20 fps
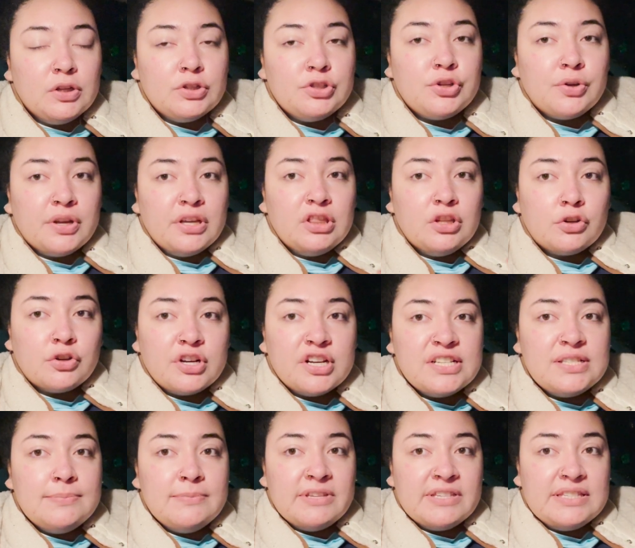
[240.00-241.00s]
during the
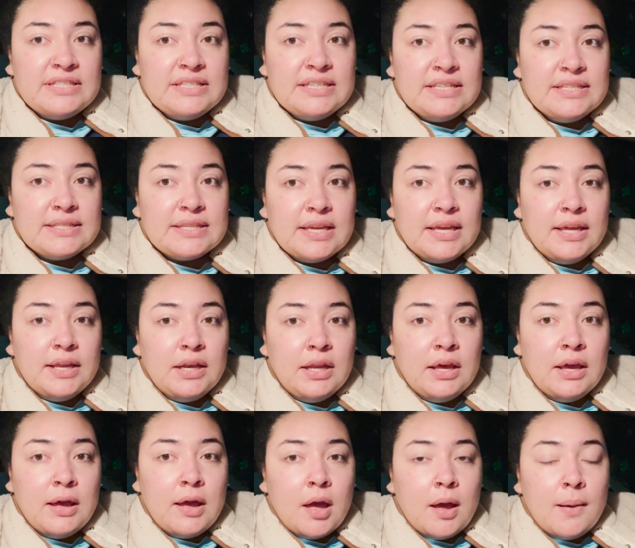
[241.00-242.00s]
Christmas season,
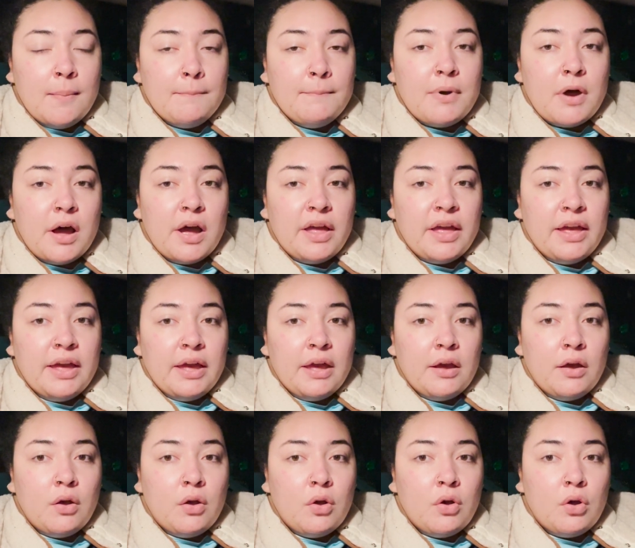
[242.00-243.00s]
but
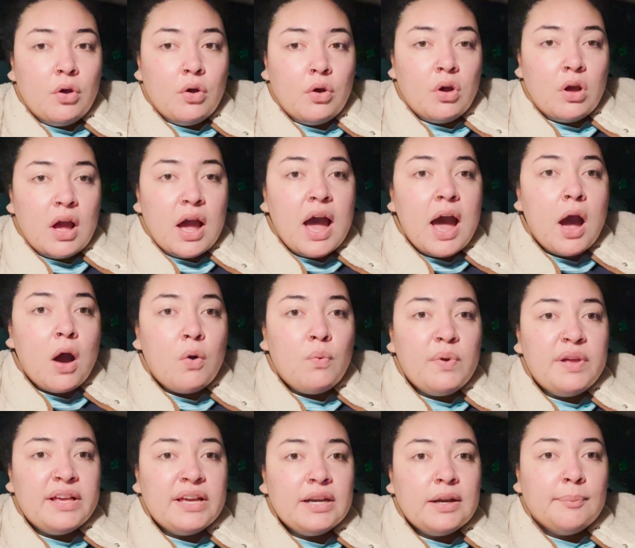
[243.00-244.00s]
how
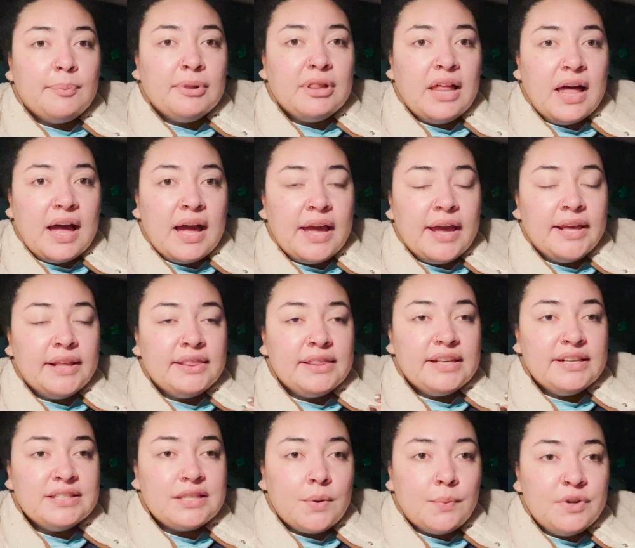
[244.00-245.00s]
we can apply
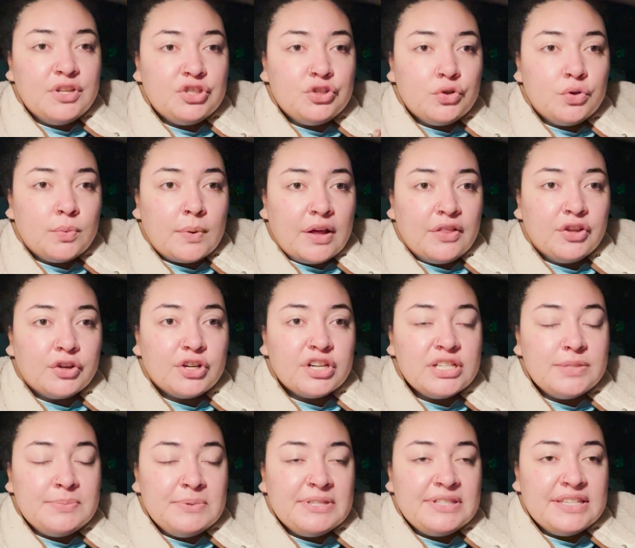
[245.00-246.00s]
things that we do around the
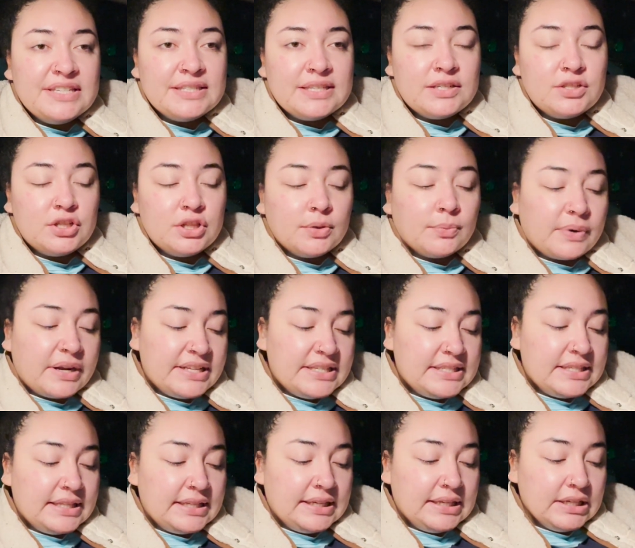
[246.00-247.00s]
Christmas season to the
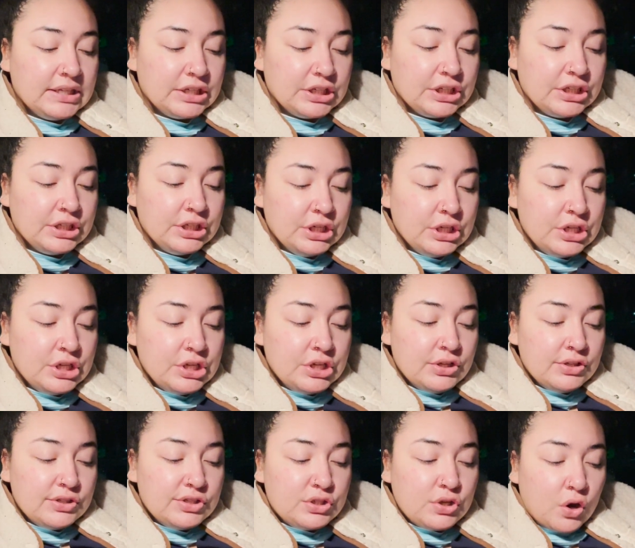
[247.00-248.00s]
rest of the year.
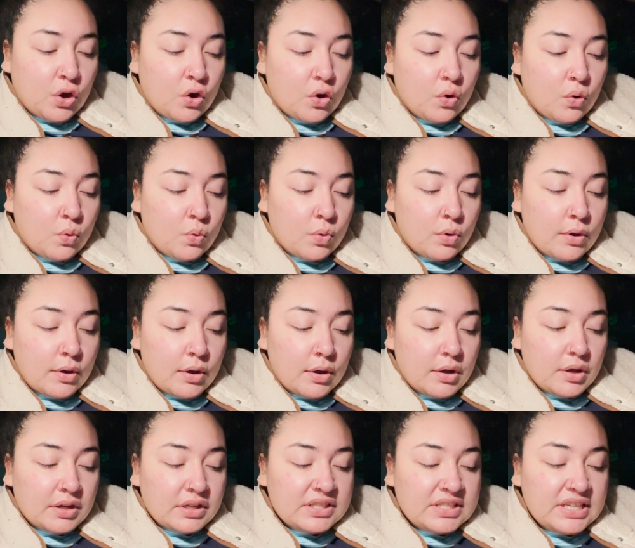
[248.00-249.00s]
So
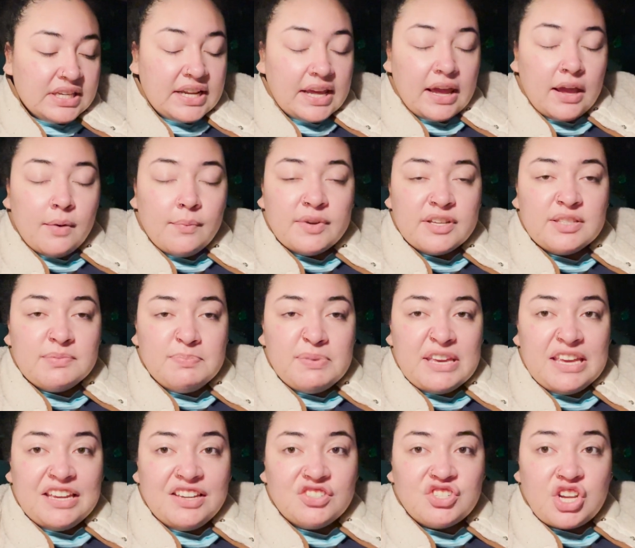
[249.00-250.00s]
today was
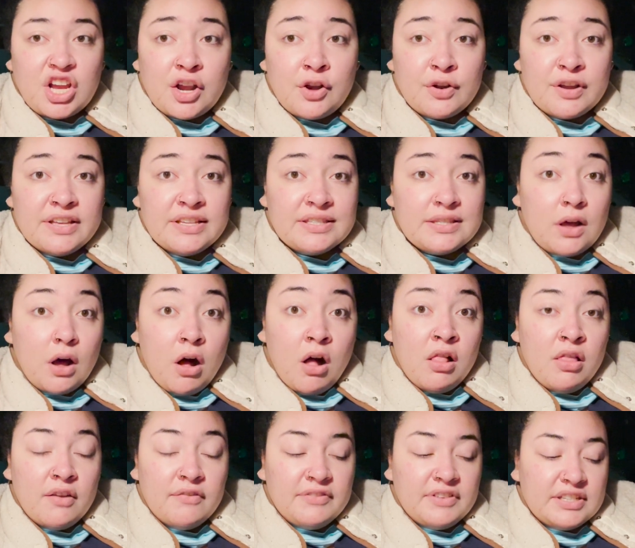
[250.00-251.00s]
being generous
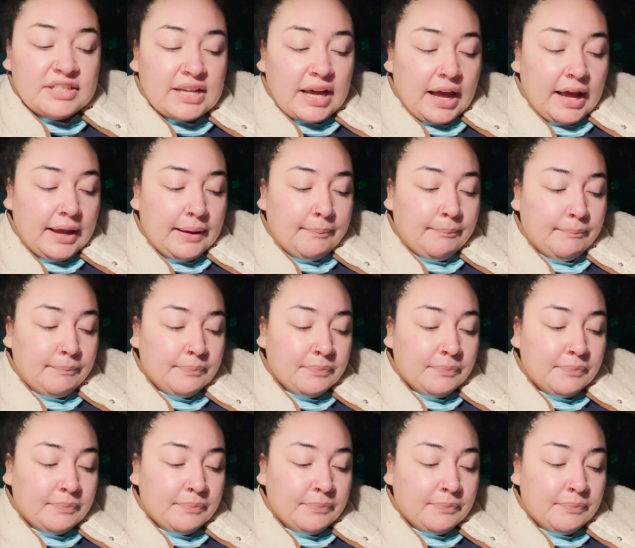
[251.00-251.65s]
all of the time.